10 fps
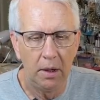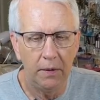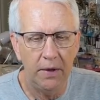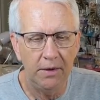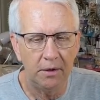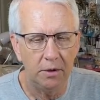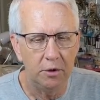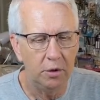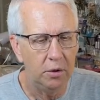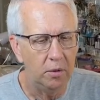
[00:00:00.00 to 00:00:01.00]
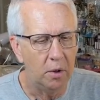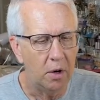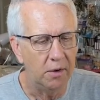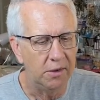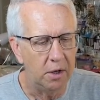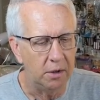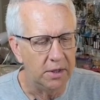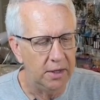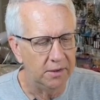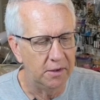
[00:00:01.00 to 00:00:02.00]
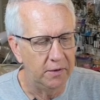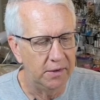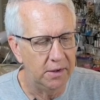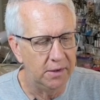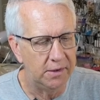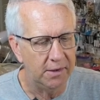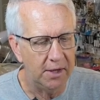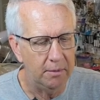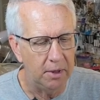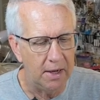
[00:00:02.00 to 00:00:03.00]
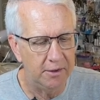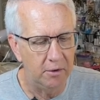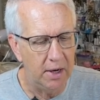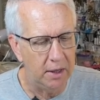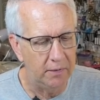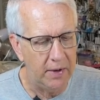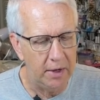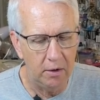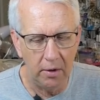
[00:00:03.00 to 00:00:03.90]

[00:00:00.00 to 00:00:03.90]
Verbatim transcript: These are the two horizontal tail surfaces, the stabilizer and elevator.